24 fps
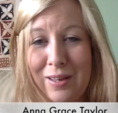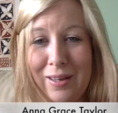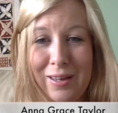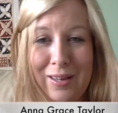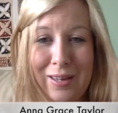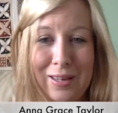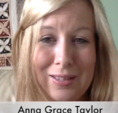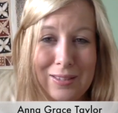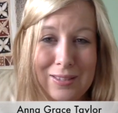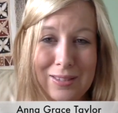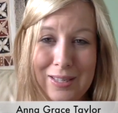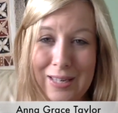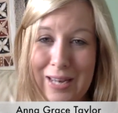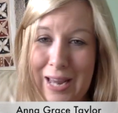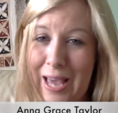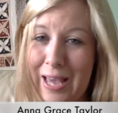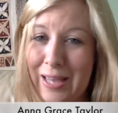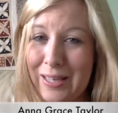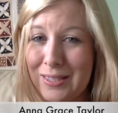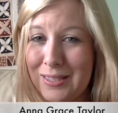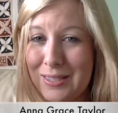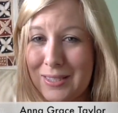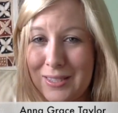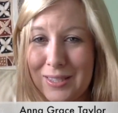is
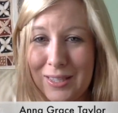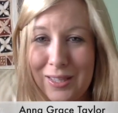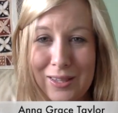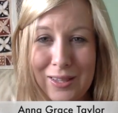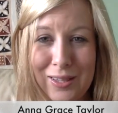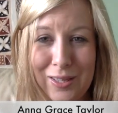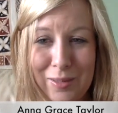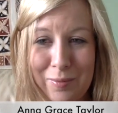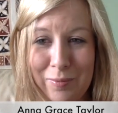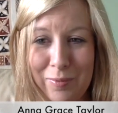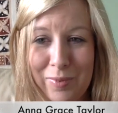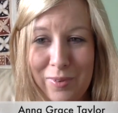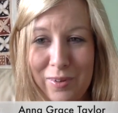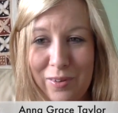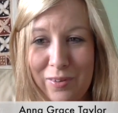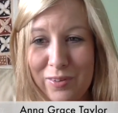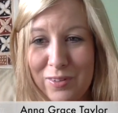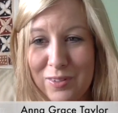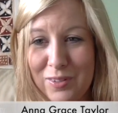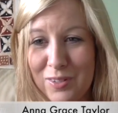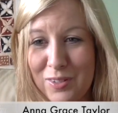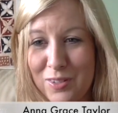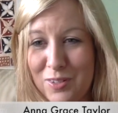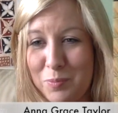less than the,
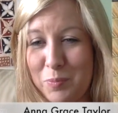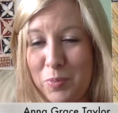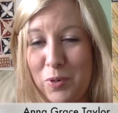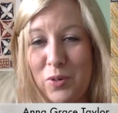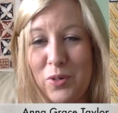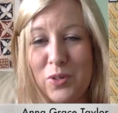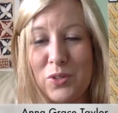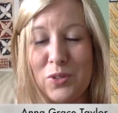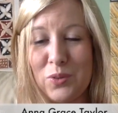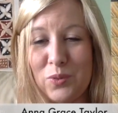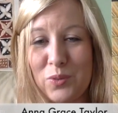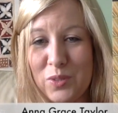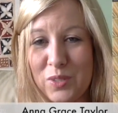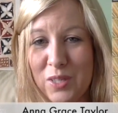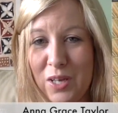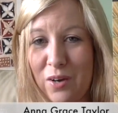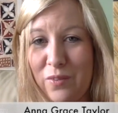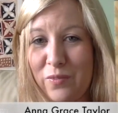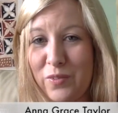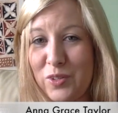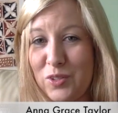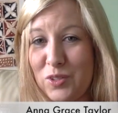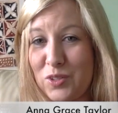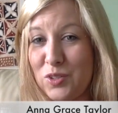the, the spiritual
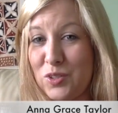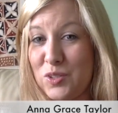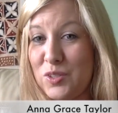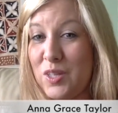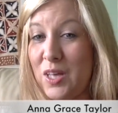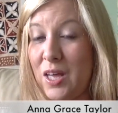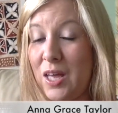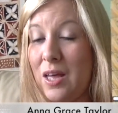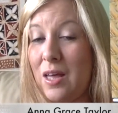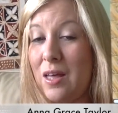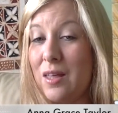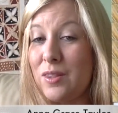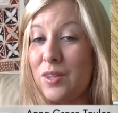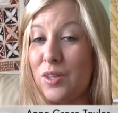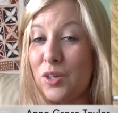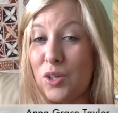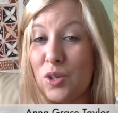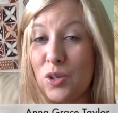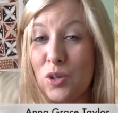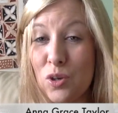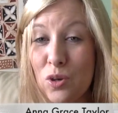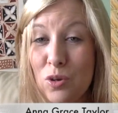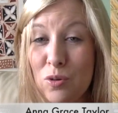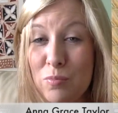self, it's just that the
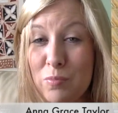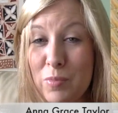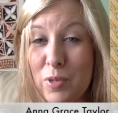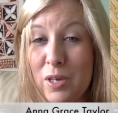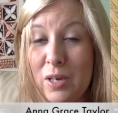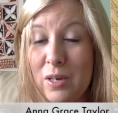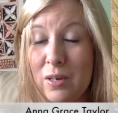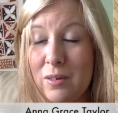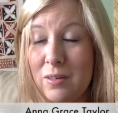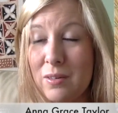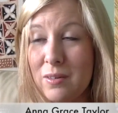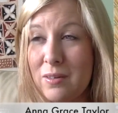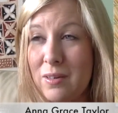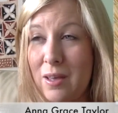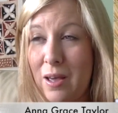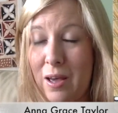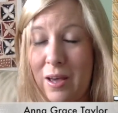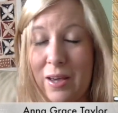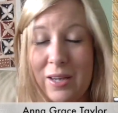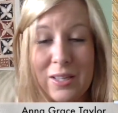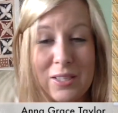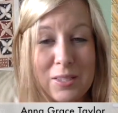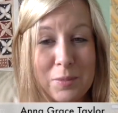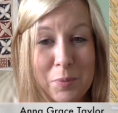human uh,
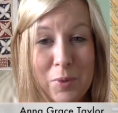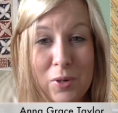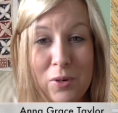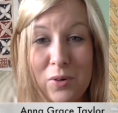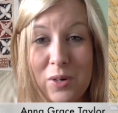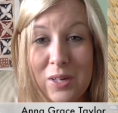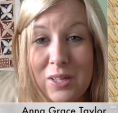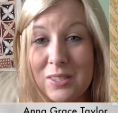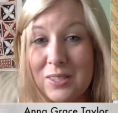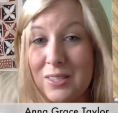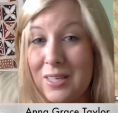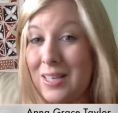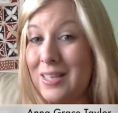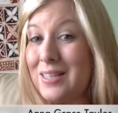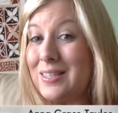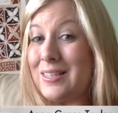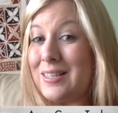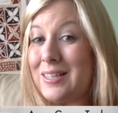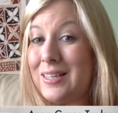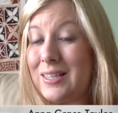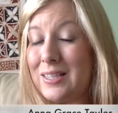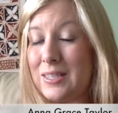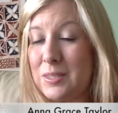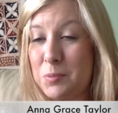experience is
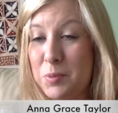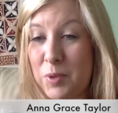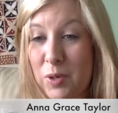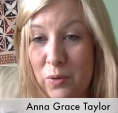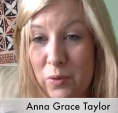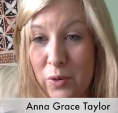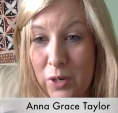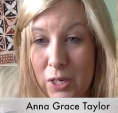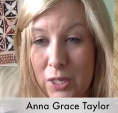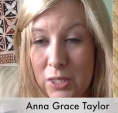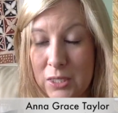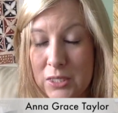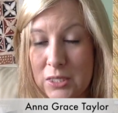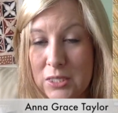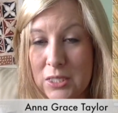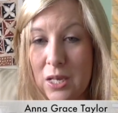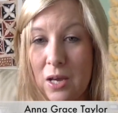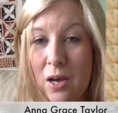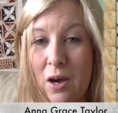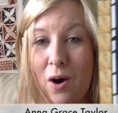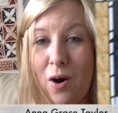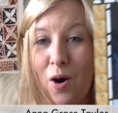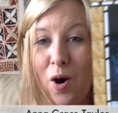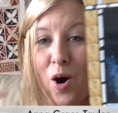an experience.
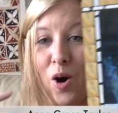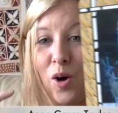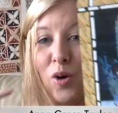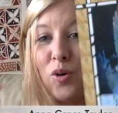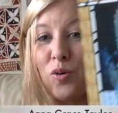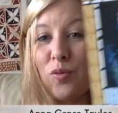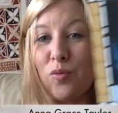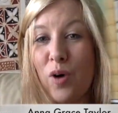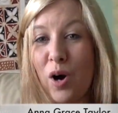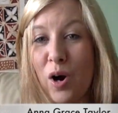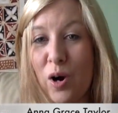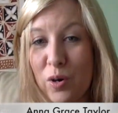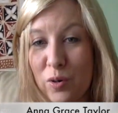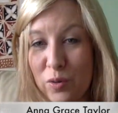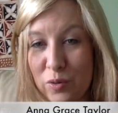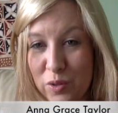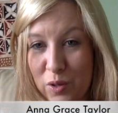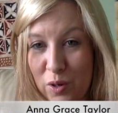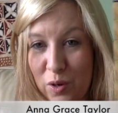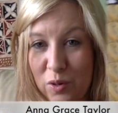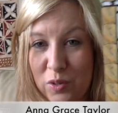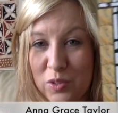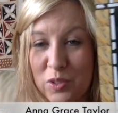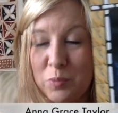Our growth,
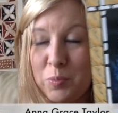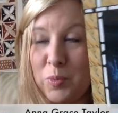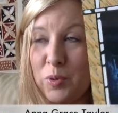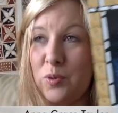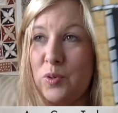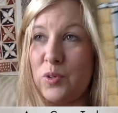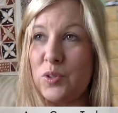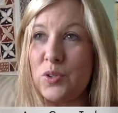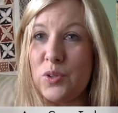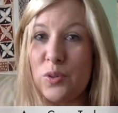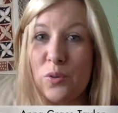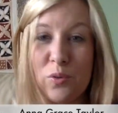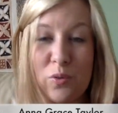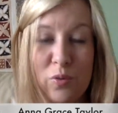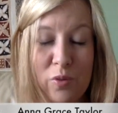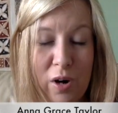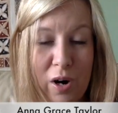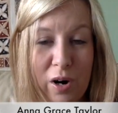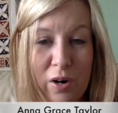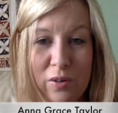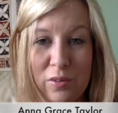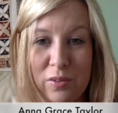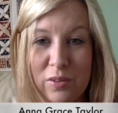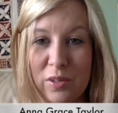our spiritual
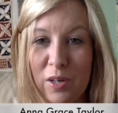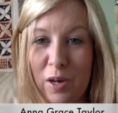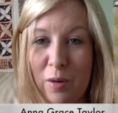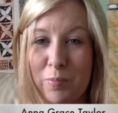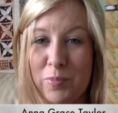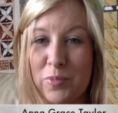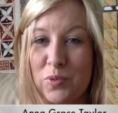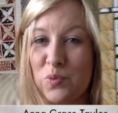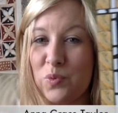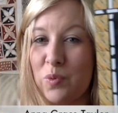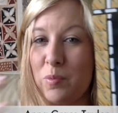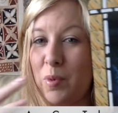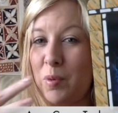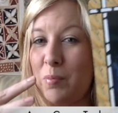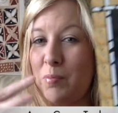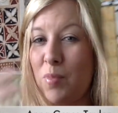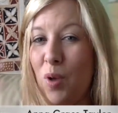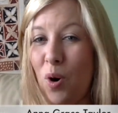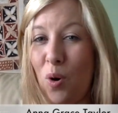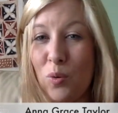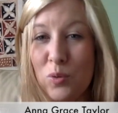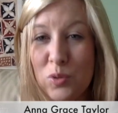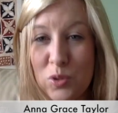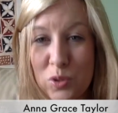growth, comes from a
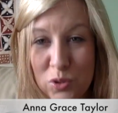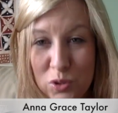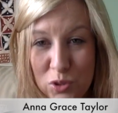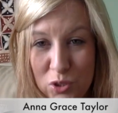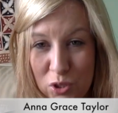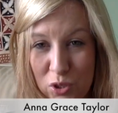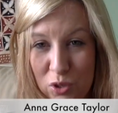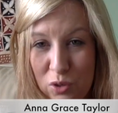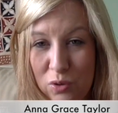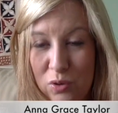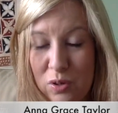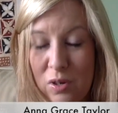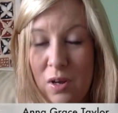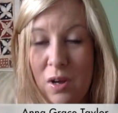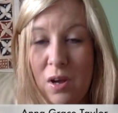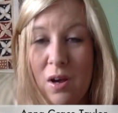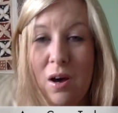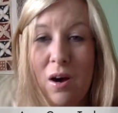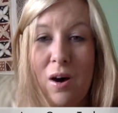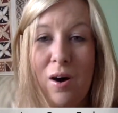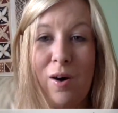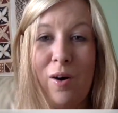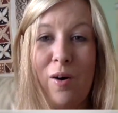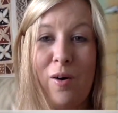multitude
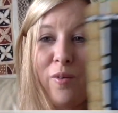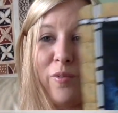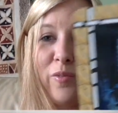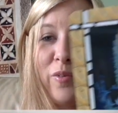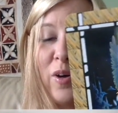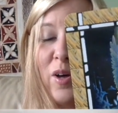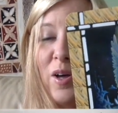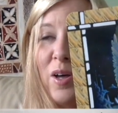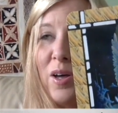of